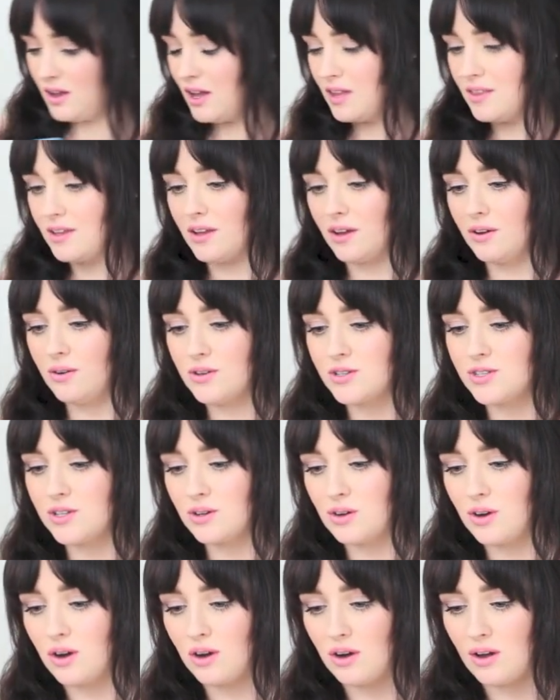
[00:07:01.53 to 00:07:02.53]
And then I
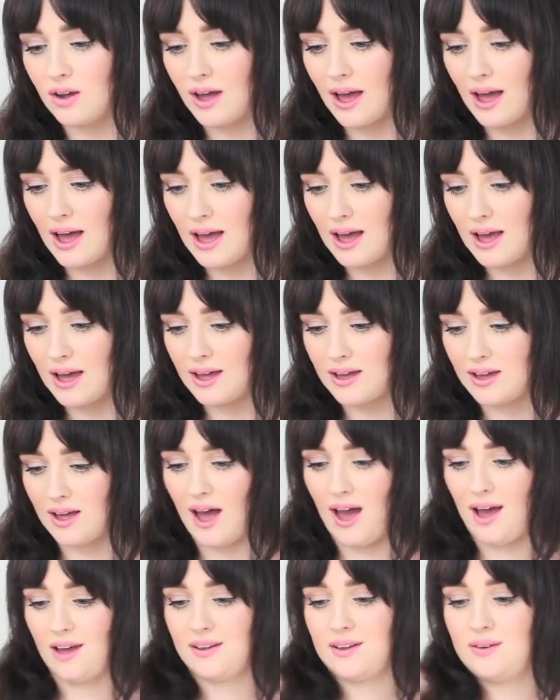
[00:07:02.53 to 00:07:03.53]
also got
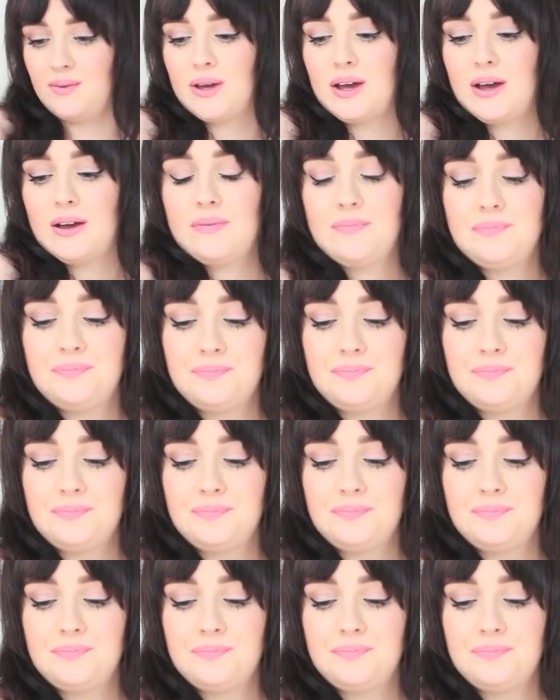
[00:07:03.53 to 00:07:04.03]
here we go.